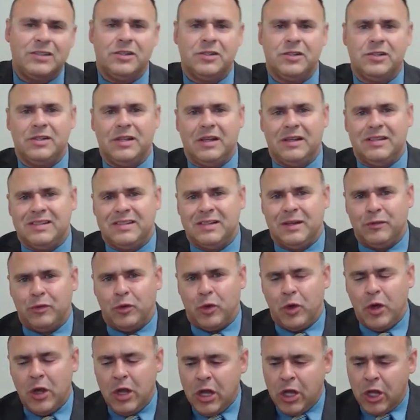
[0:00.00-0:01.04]
There's
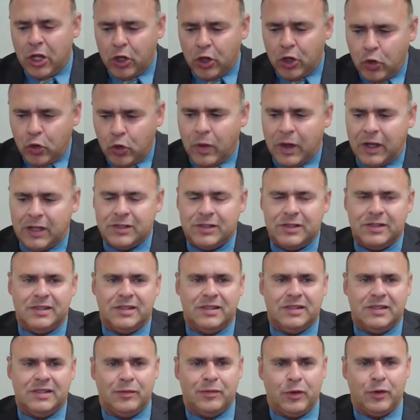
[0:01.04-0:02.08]
several nuances and
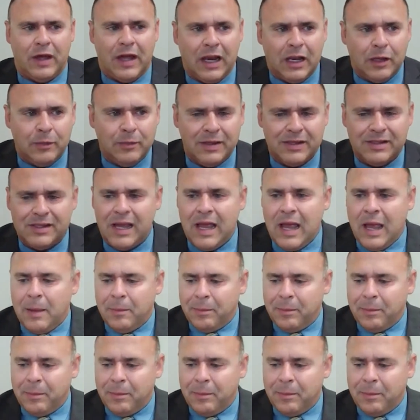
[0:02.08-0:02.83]
several elements,